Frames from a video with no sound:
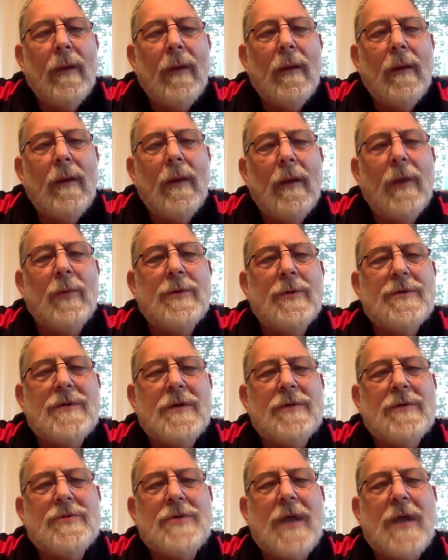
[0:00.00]
It was the
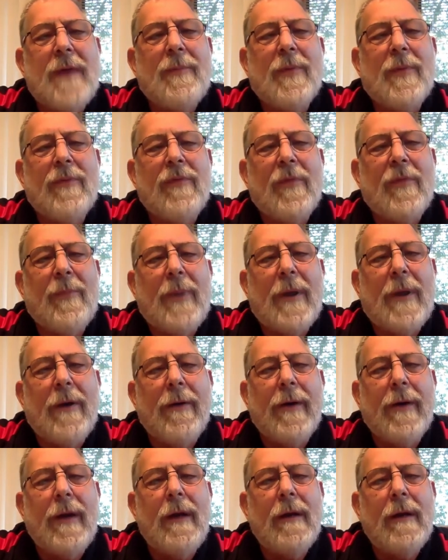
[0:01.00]
shape of the
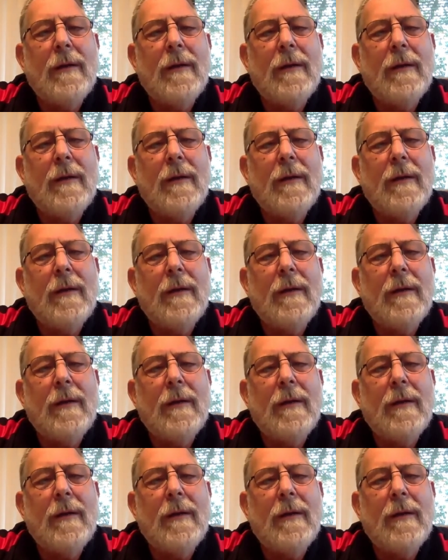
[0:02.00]
berry.